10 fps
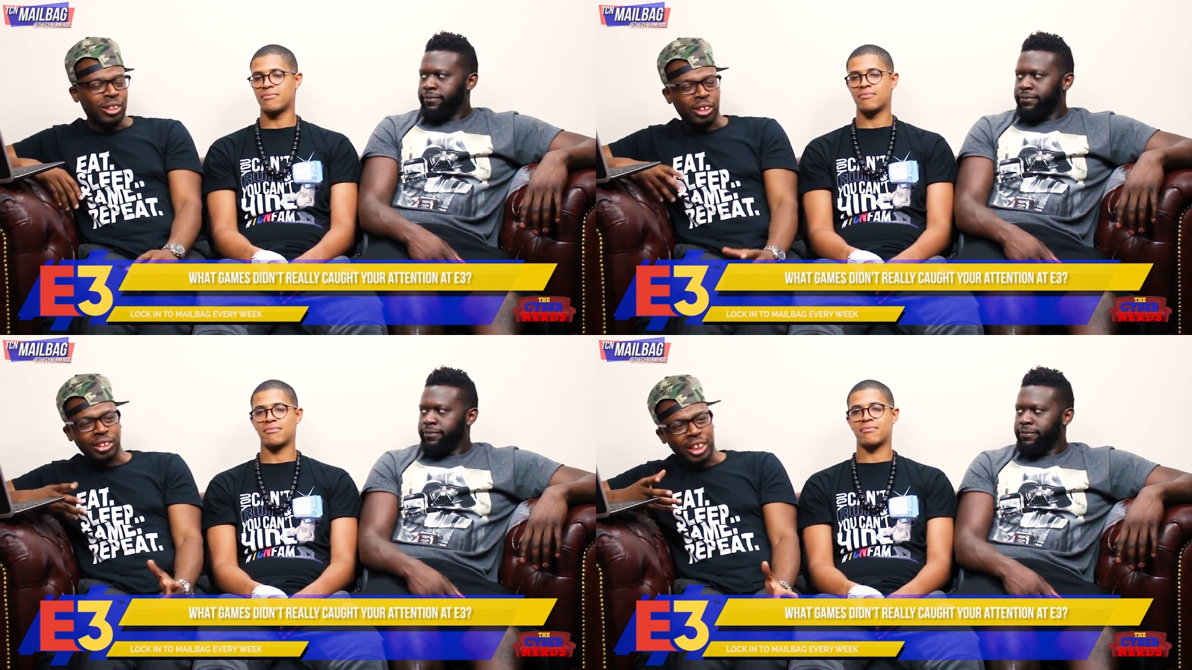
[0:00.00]

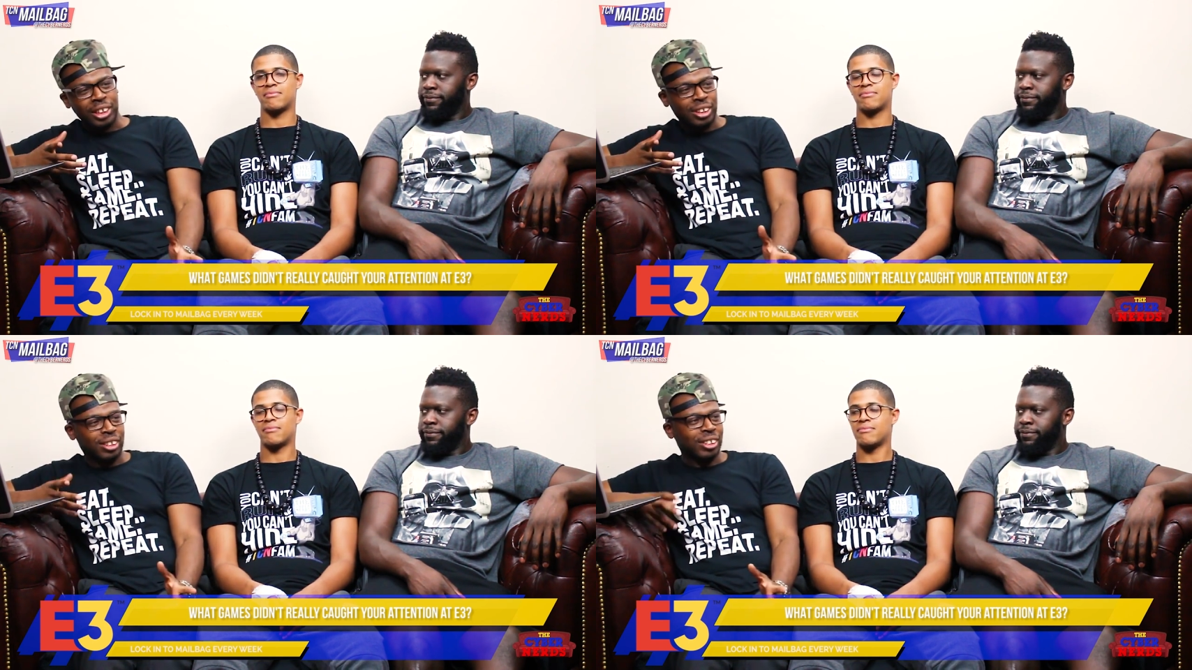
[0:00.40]
Speaker 1: I was
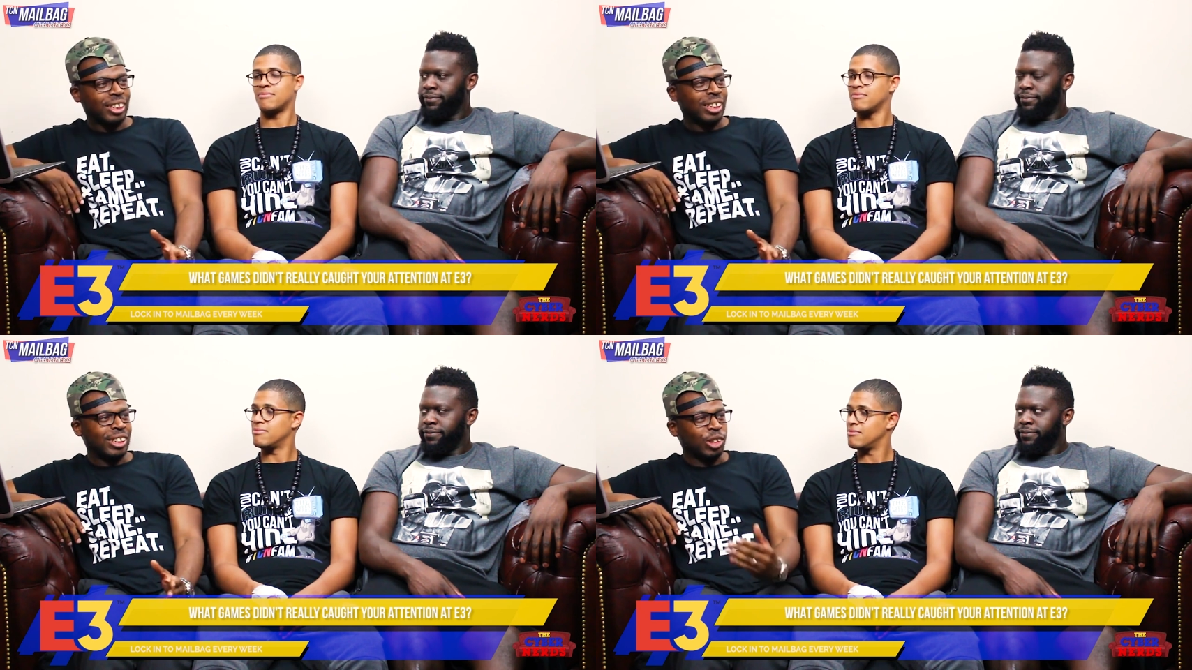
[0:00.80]
like,
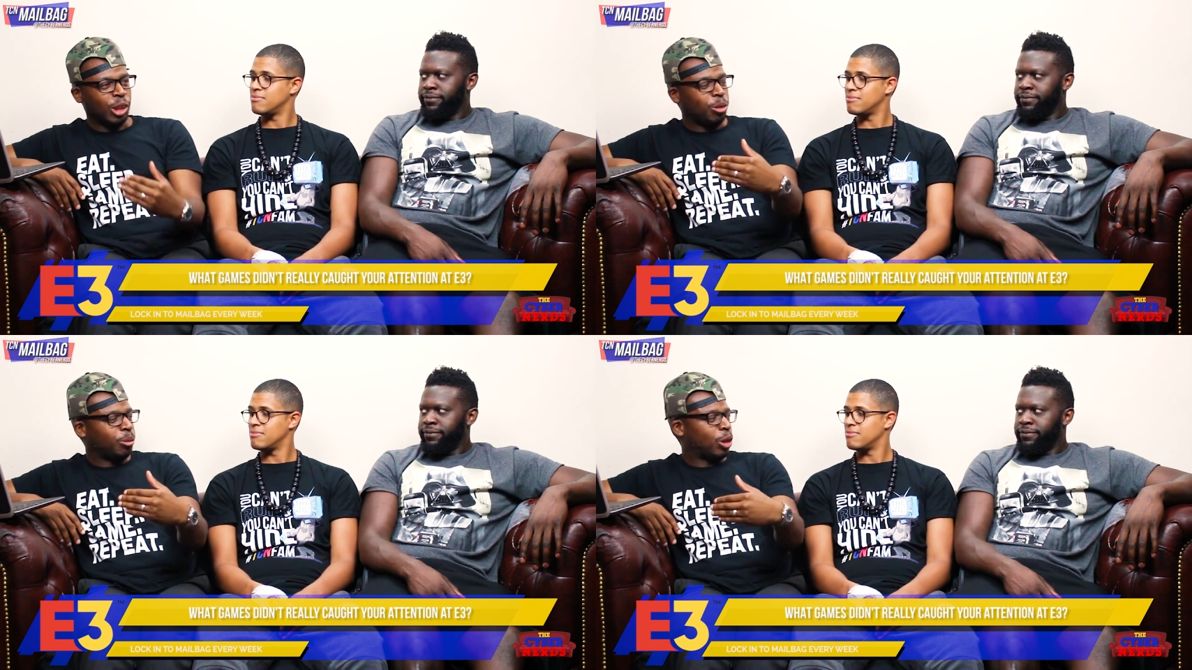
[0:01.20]
you're
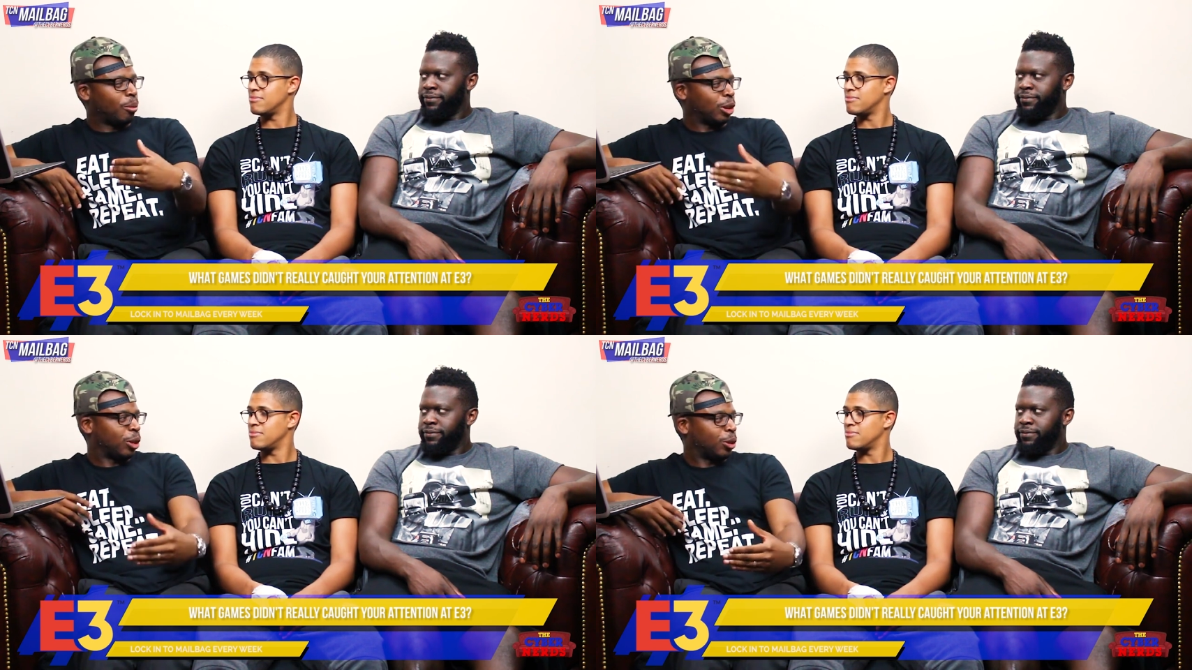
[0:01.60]
keeping me on
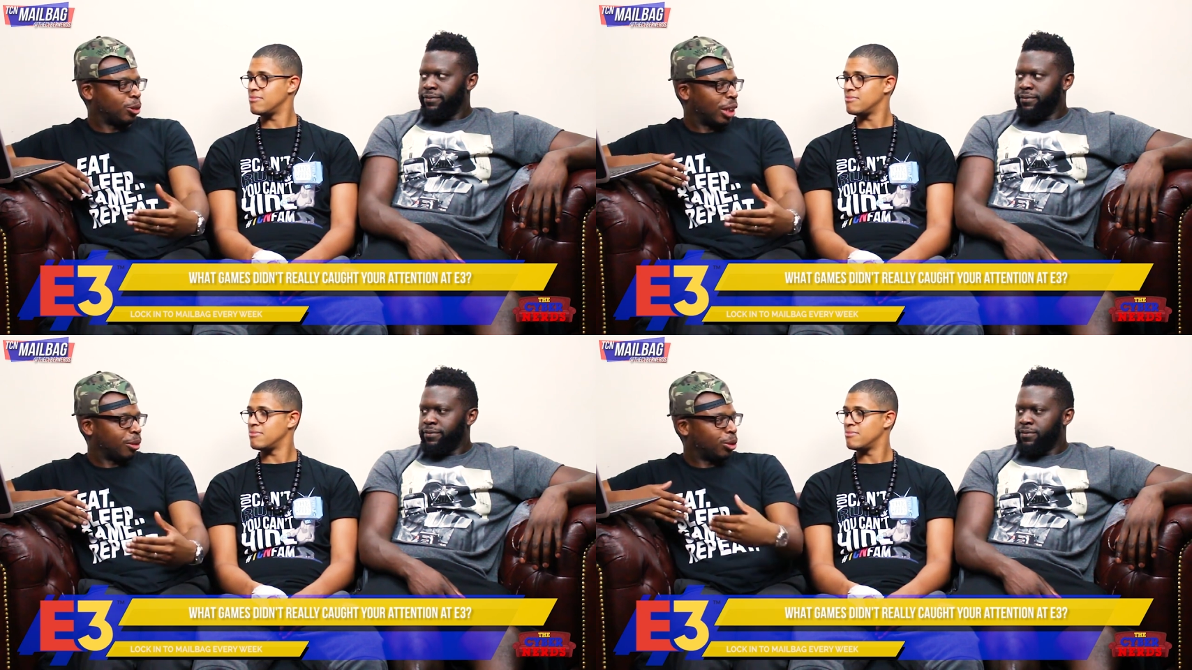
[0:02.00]
my
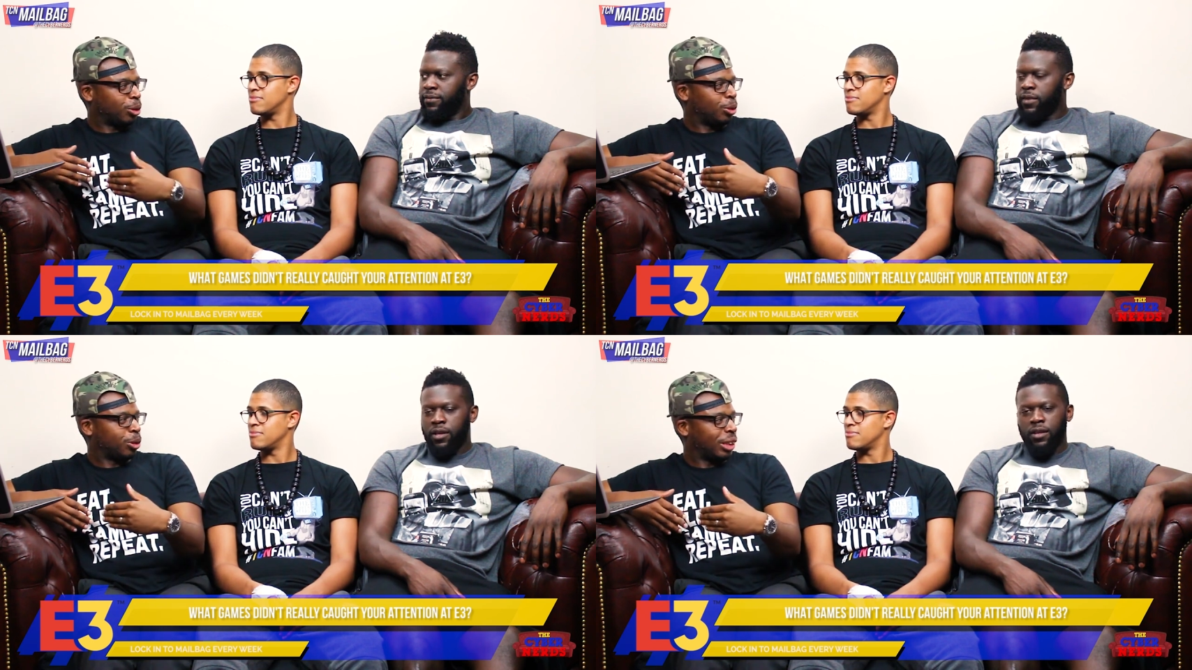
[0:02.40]
toes. Like I'm
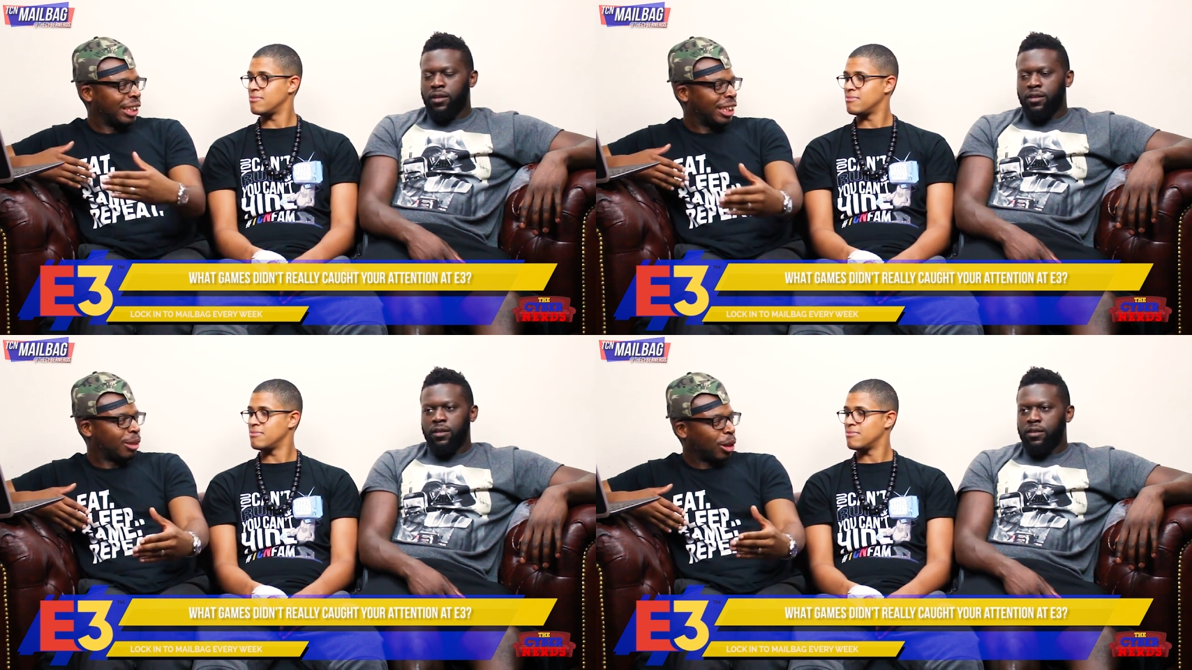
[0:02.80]
still
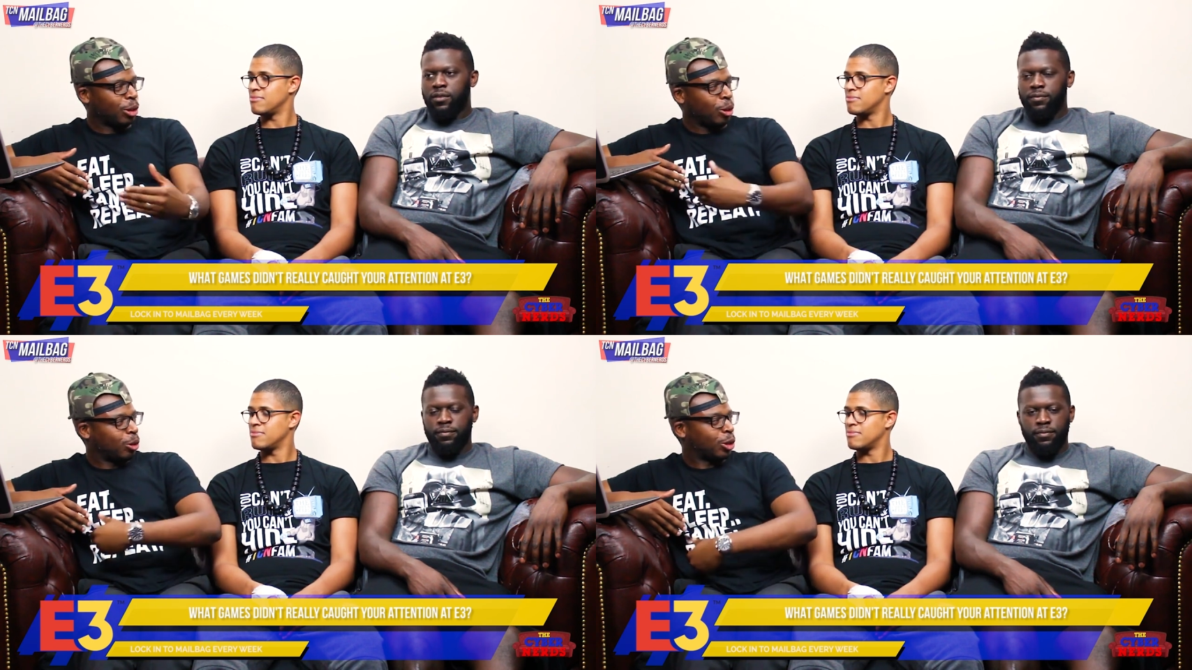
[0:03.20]
teased, but I
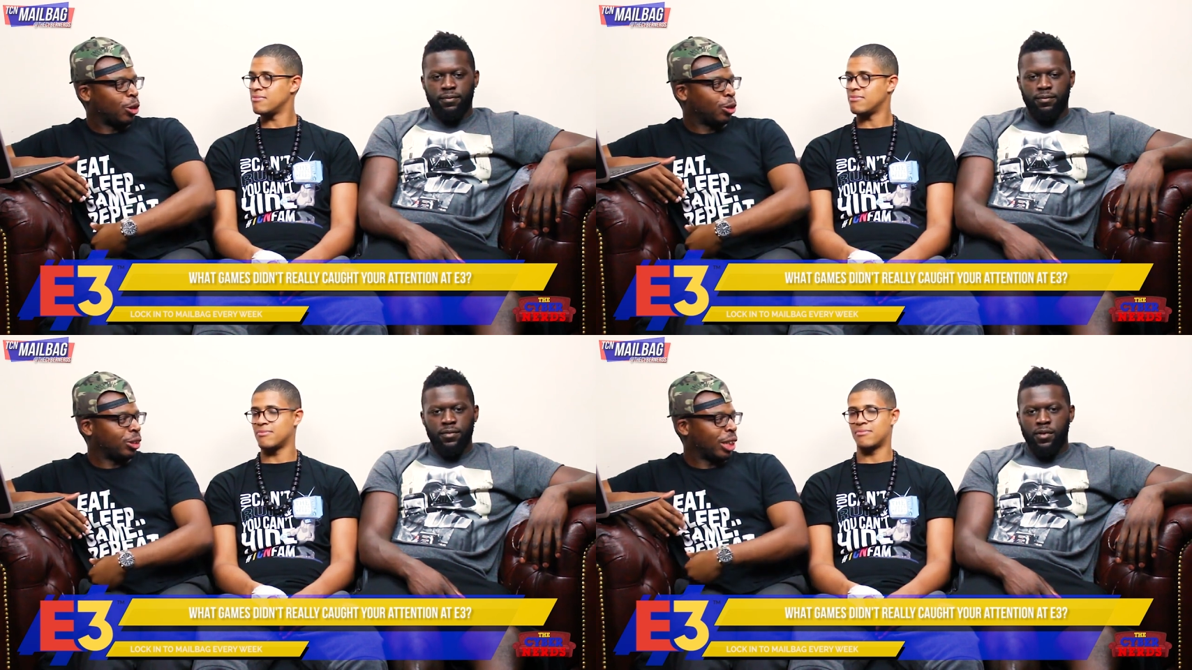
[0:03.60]
don't know what's
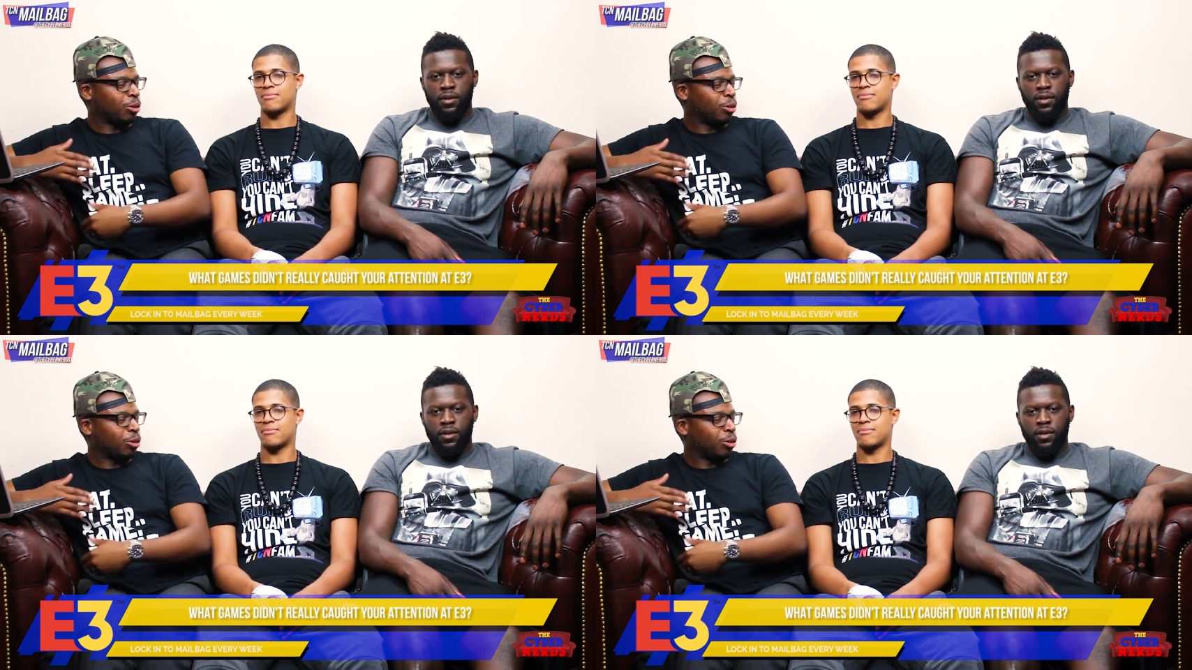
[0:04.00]
going on.